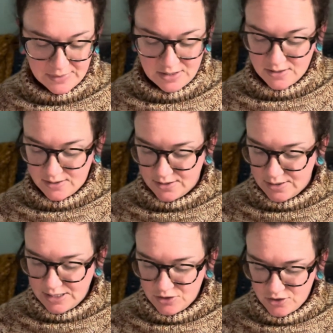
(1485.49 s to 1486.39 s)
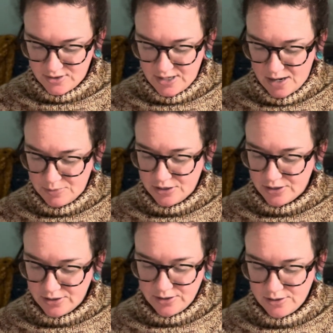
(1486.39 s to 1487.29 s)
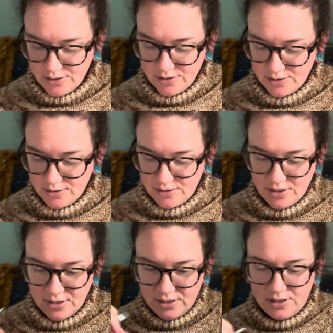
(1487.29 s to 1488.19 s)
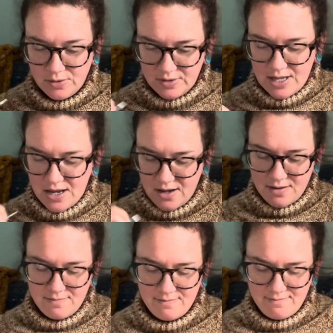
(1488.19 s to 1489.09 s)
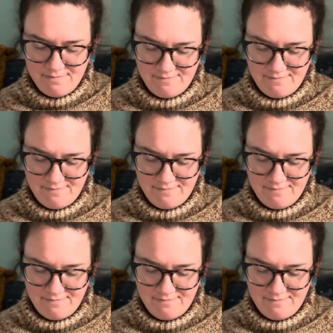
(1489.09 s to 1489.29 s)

Stitch stoppers. Use them.